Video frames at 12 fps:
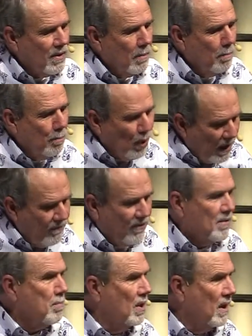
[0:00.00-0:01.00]
our
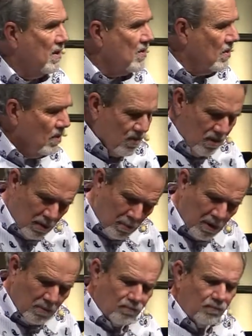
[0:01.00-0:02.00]
breakfast place usually,
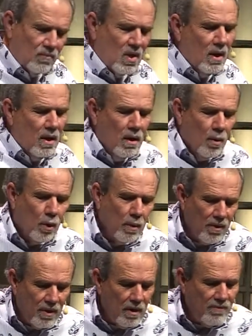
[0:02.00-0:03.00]
but we
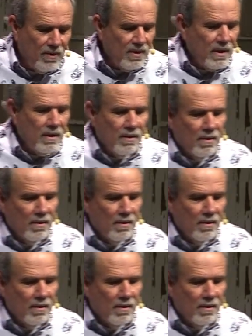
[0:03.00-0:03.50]
were there for dinner